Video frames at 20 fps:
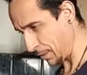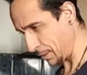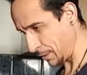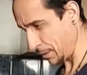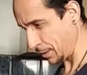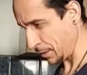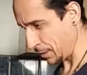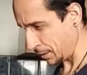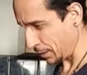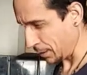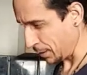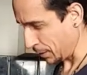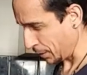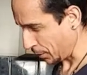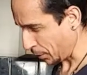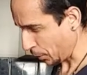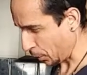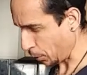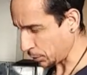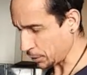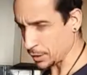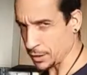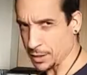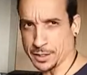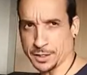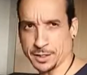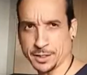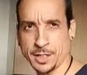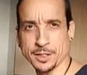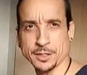all the
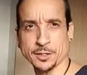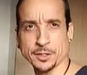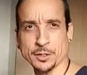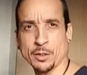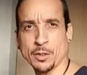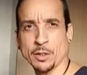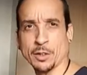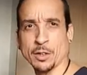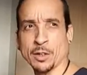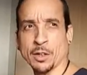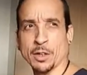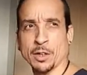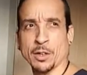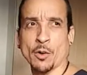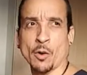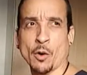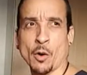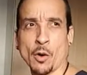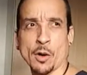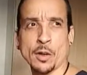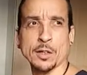essential oils and